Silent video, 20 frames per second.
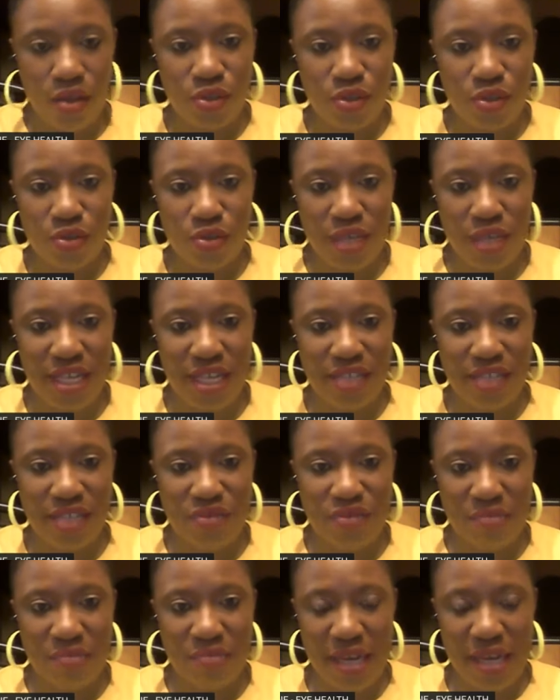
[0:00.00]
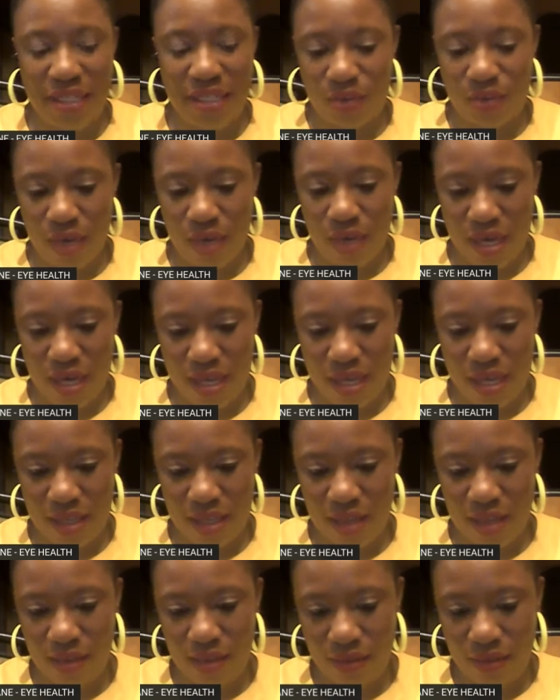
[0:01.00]
So let us remind one
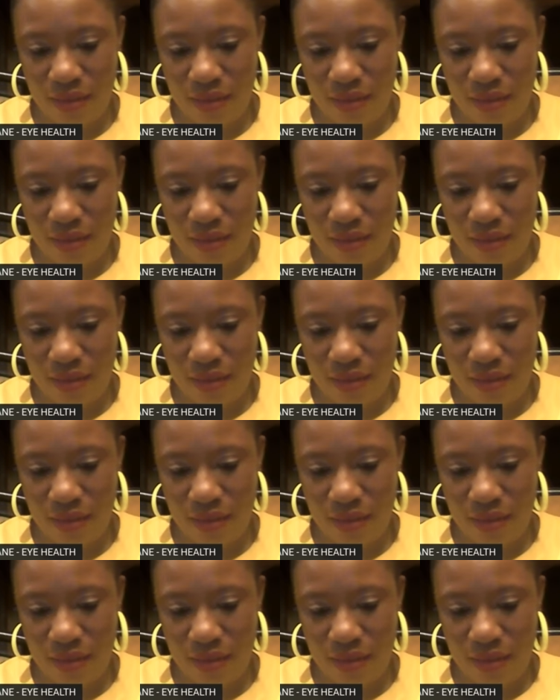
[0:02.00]
another